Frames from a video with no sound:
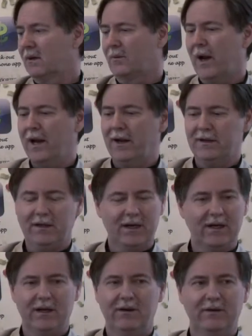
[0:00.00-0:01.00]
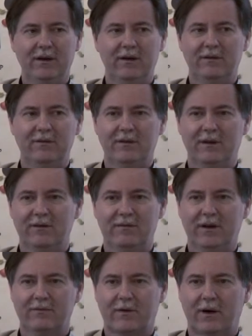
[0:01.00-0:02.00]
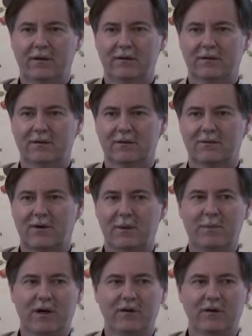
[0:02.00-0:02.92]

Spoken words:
Iran is different, right?